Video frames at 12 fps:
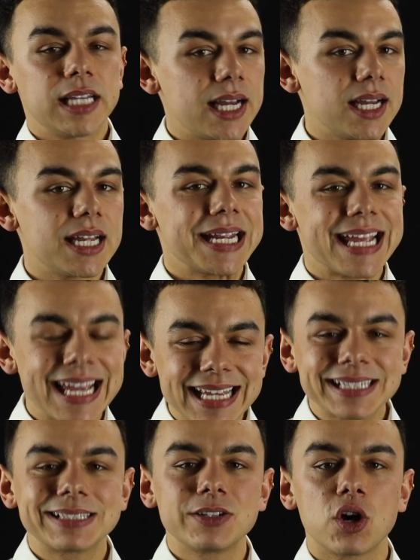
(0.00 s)
There
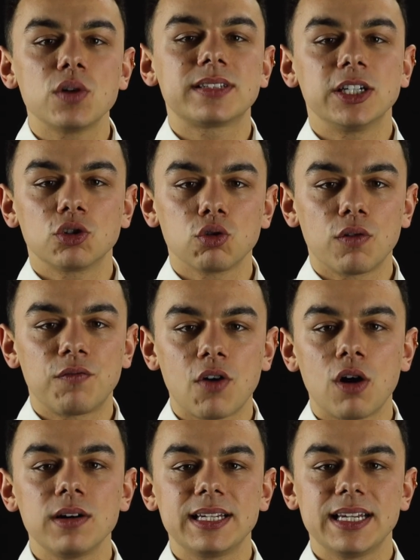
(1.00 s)
is no central
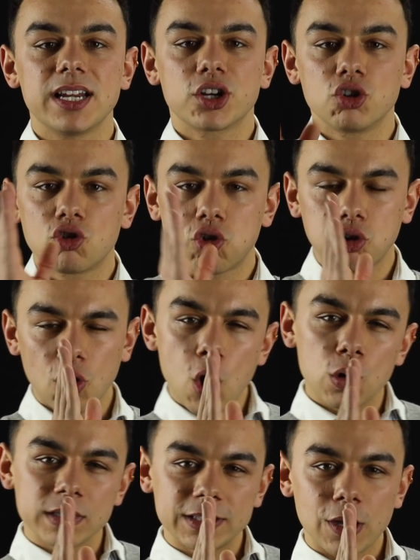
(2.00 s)
authority that
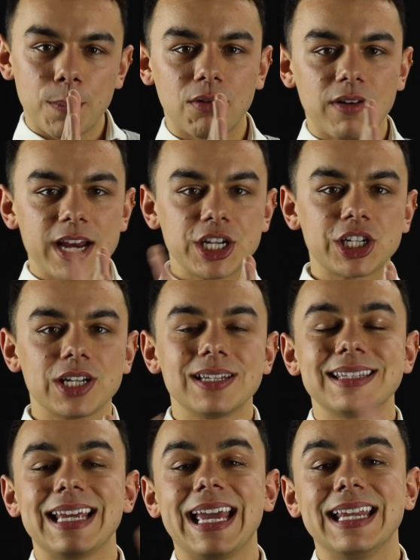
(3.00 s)
controls the
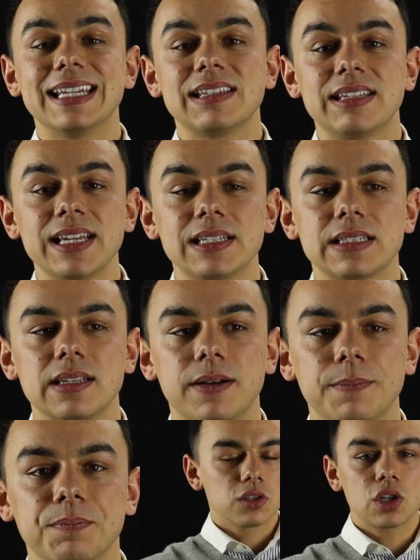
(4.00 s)
operations in the
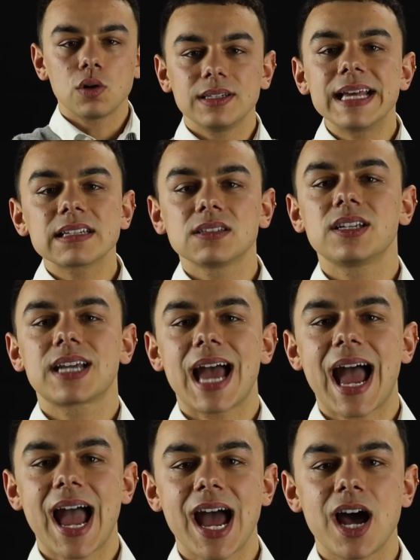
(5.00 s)
system. So let's look at
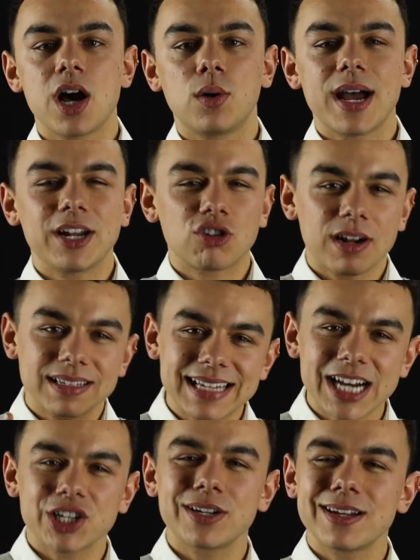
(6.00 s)
how a
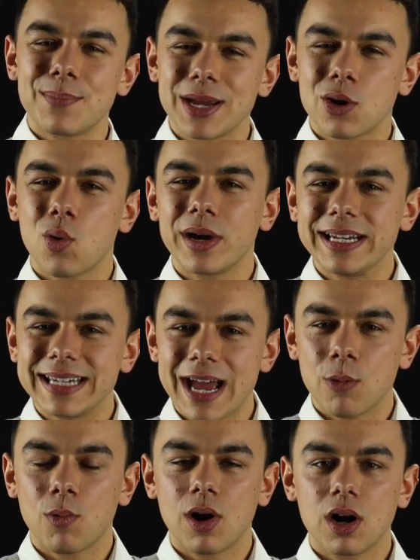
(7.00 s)
transaction in a Bitcoin
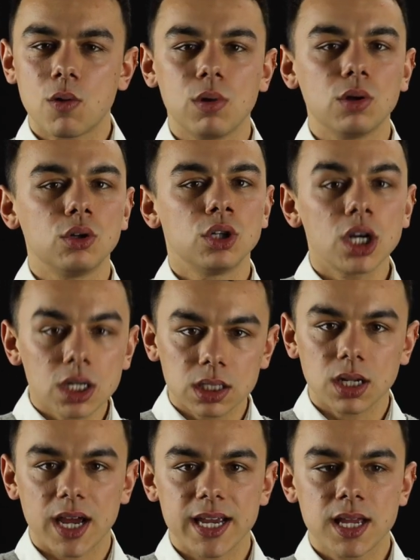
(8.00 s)
network will look
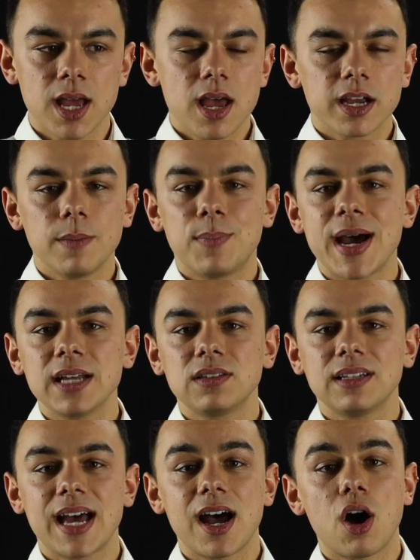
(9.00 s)
like compared
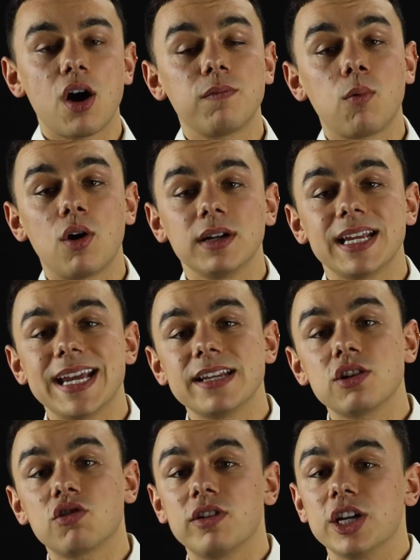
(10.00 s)
to that of one in
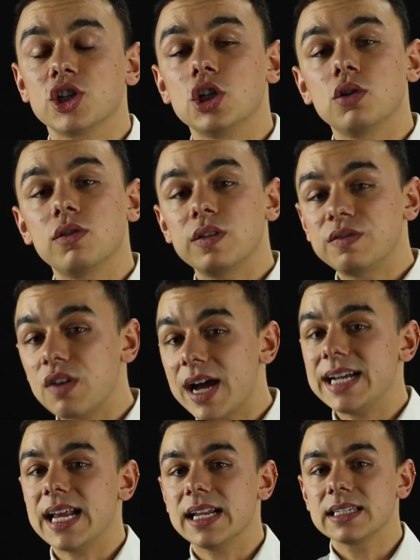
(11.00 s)
a traditional
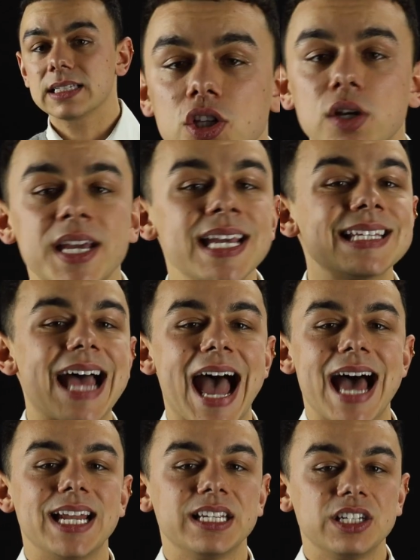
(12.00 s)
finance. So here's
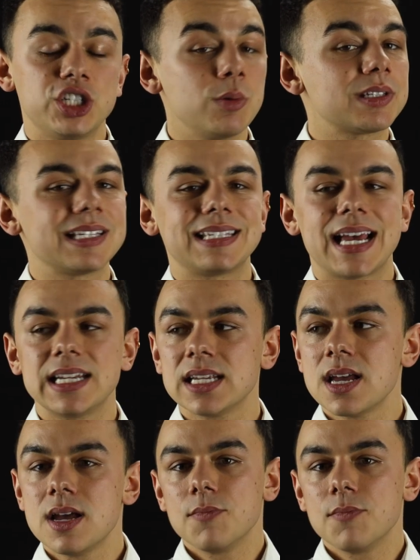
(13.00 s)
Alice, and she wants to send